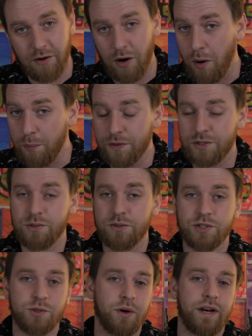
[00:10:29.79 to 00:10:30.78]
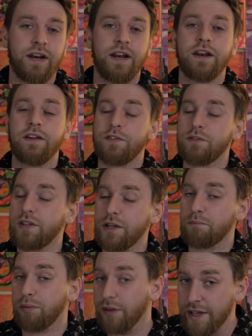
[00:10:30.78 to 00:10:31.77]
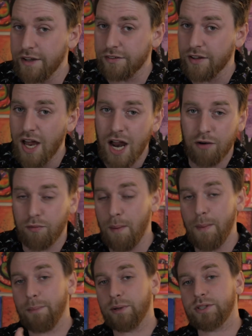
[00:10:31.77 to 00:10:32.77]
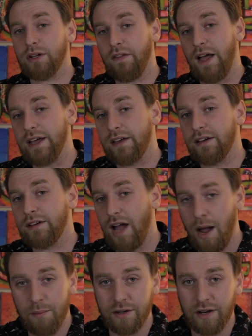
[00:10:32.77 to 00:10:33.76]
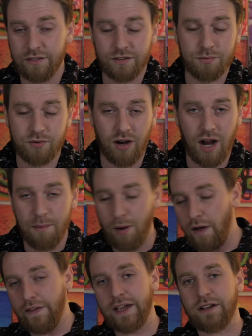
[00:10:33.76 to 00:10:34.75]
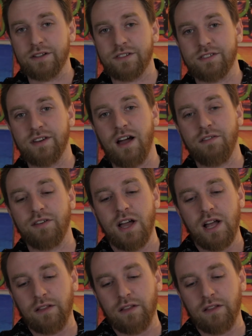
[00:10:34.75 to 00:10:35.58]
I hope that you enjoyed it, and if you did, please remember to like, comment, and subscribe. All that good stuff.